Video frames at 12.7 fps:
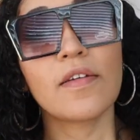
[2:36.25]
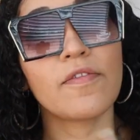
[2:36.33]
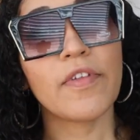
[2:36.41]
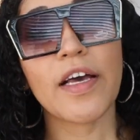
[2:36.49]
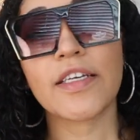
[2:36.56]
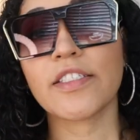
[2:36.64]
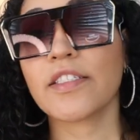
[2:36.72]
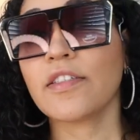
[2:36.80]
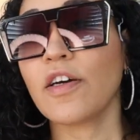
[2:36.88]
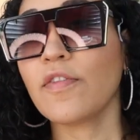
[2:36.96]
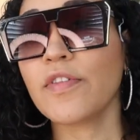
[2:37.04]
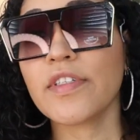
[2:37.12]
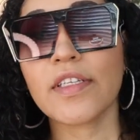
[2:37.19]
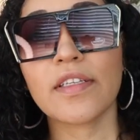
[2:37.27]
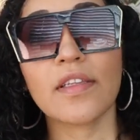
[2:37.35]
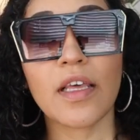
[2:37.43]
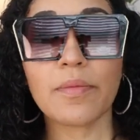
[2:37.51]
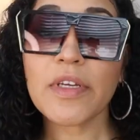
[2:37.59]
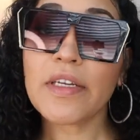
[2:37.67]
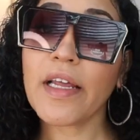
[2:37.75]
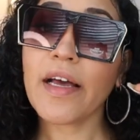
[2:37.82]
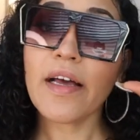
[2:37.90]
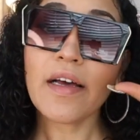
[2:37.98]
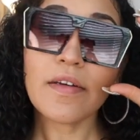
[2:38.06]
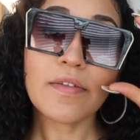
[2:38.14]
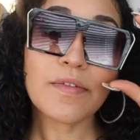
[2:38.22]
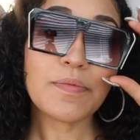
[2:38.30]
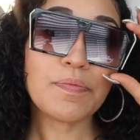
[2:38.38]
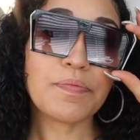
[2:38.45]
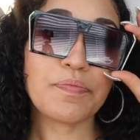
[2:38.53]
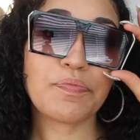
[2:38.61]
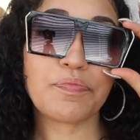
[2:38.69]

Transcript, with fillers: Fashion Nova didn't let me down.